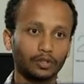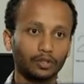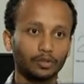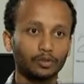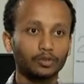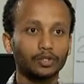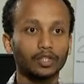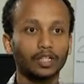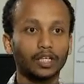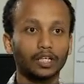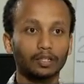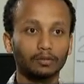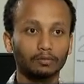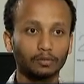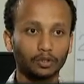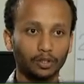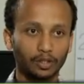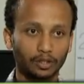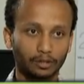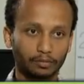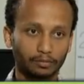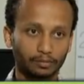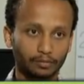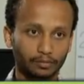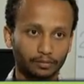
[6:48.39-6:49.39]
using
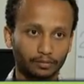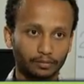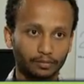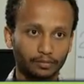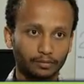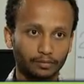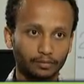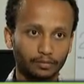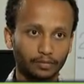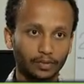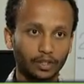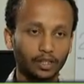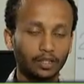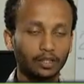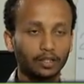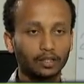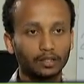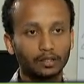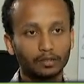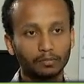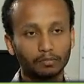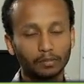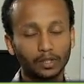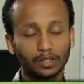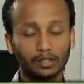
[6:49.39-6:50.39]
aluminium.
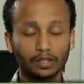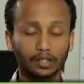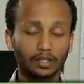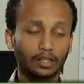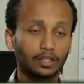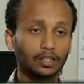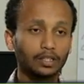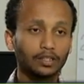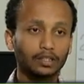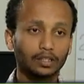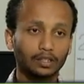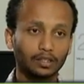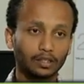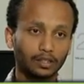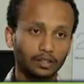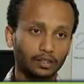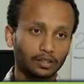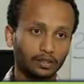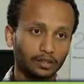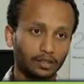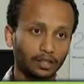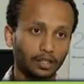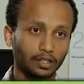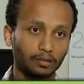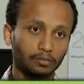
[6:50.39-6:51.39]
Basically,
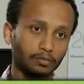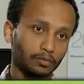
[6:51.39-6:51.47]
the